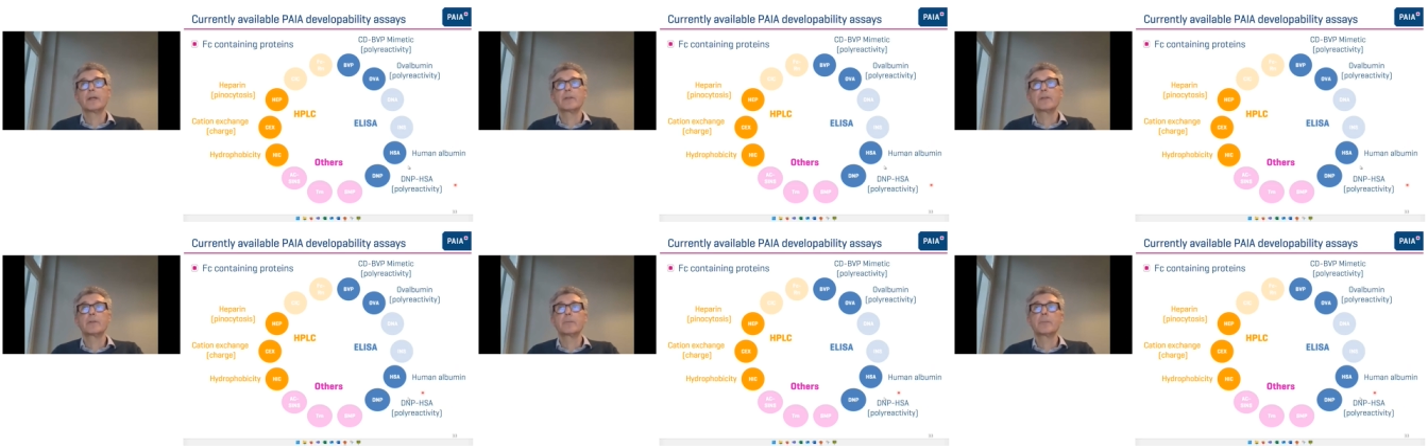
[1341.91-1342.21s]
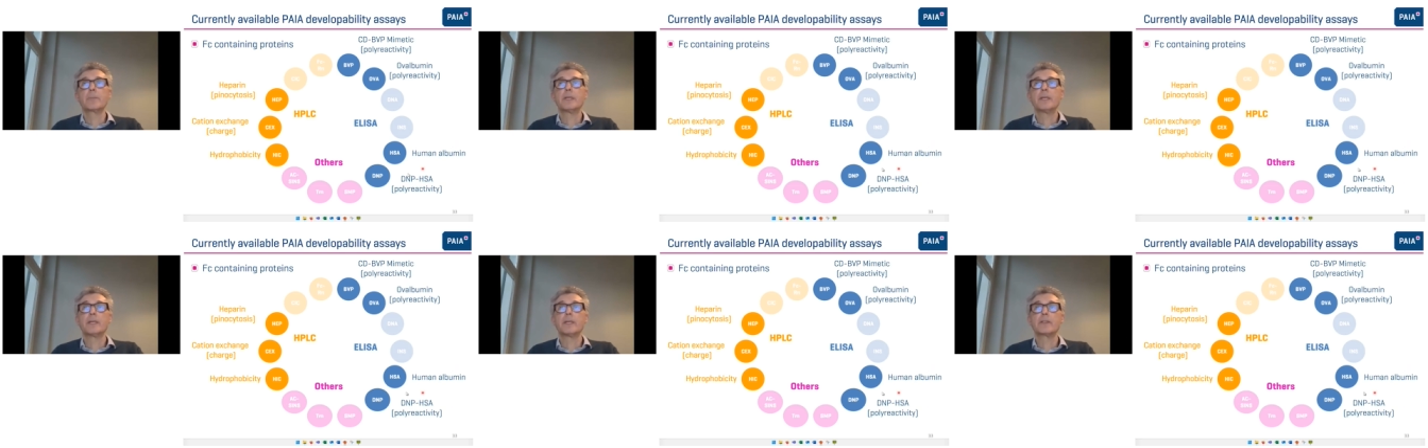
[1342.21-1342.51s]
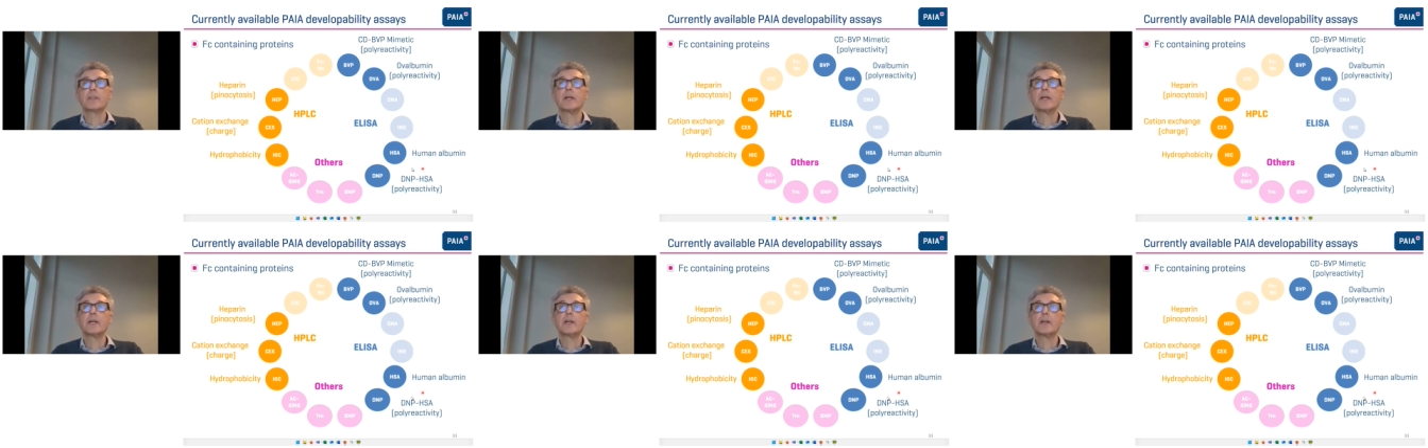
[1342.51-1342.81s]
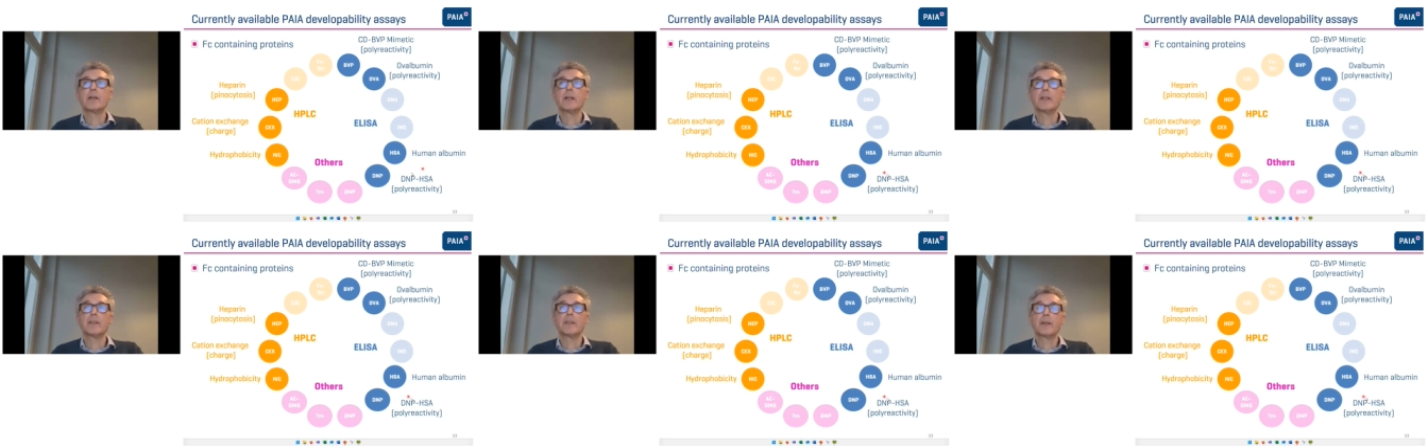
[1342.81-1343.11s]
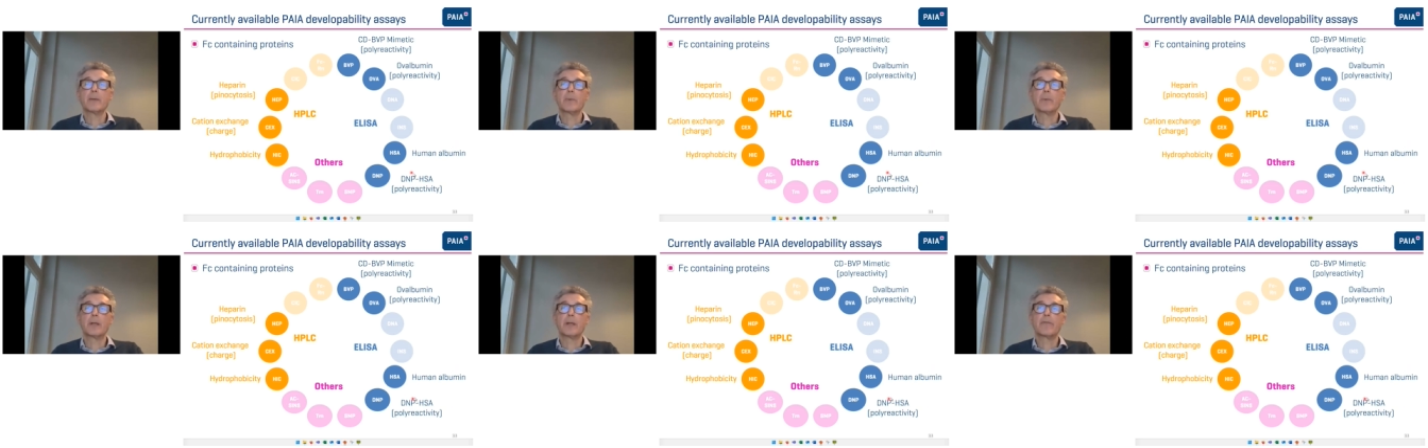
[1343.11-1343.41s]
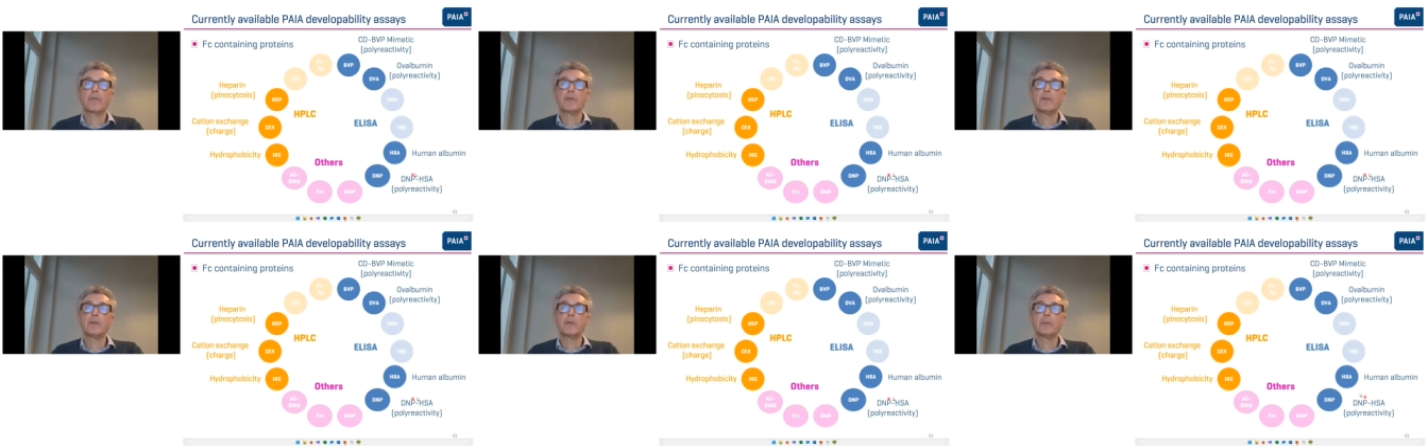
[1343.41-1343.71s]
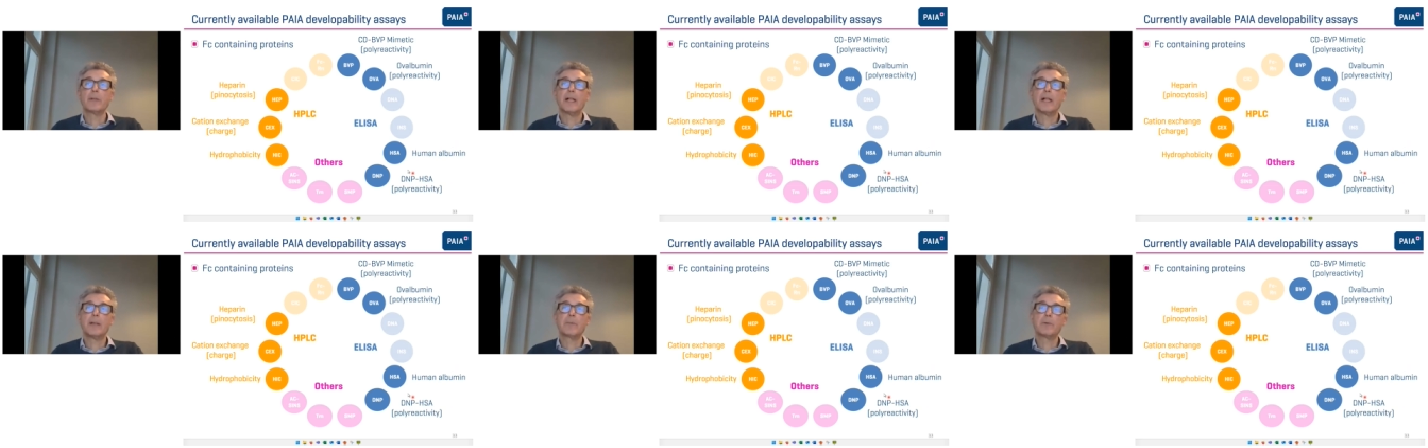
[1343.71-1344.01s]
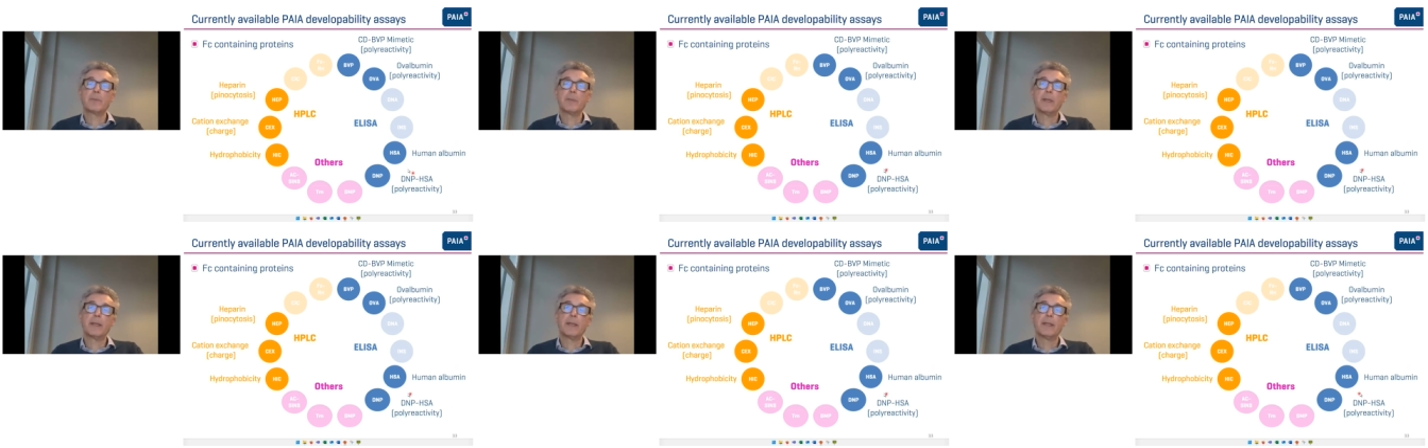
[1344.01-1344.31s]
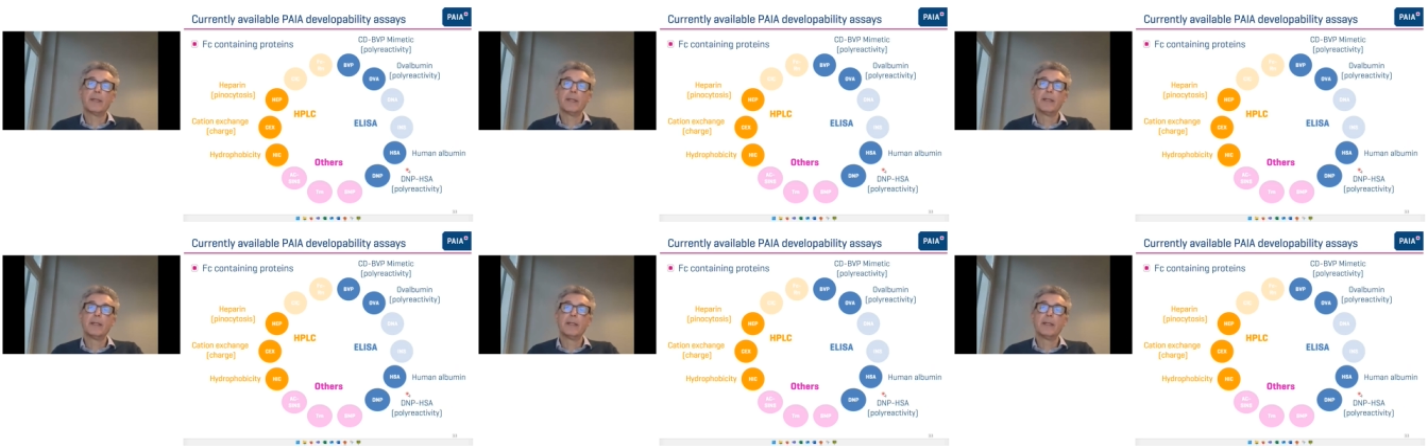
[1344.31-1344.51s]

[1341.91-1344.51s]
to PSR, and then we have human albumin